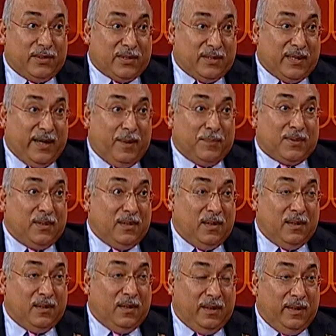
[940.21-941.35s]
Sampson,
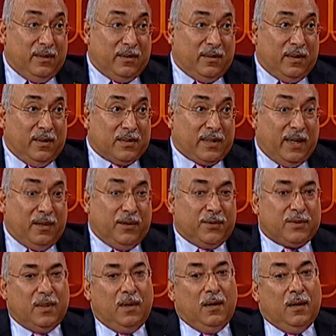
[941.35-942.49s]
and Leader
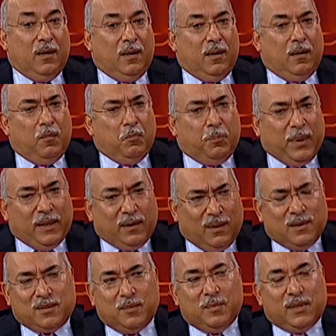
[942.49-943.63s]
Skelos. But
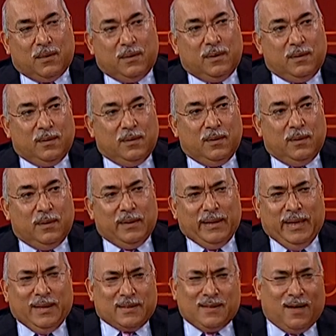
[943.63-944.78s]
ultimately,
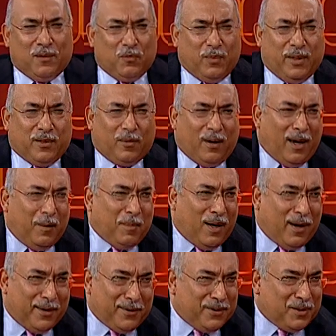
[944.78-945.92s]
it's not whether I'm
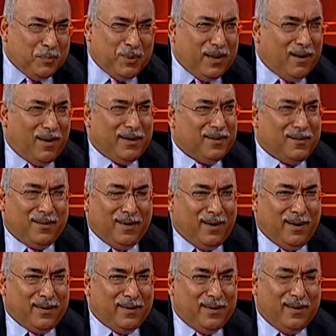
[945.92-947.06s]
honored to be on it or
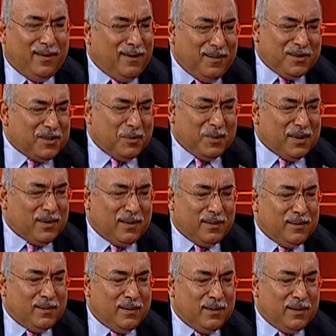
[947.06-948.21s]
not. Ultimately,
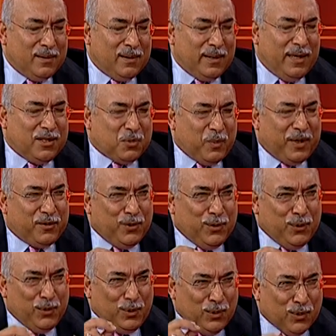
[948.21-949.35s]
it's whether
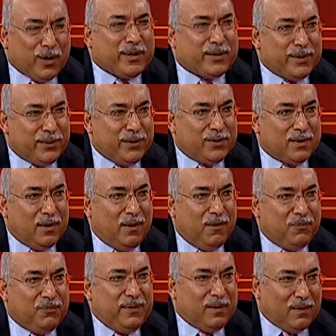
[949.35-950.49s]
New Yorkers
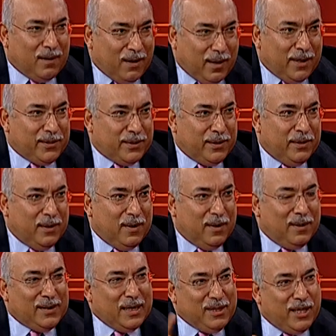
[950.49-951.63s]
feel honored
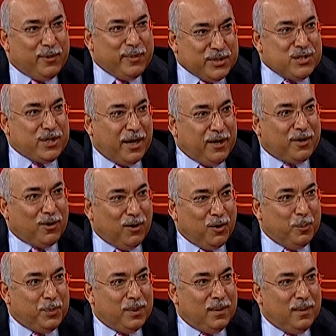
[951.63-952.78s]
that there is Jay Cope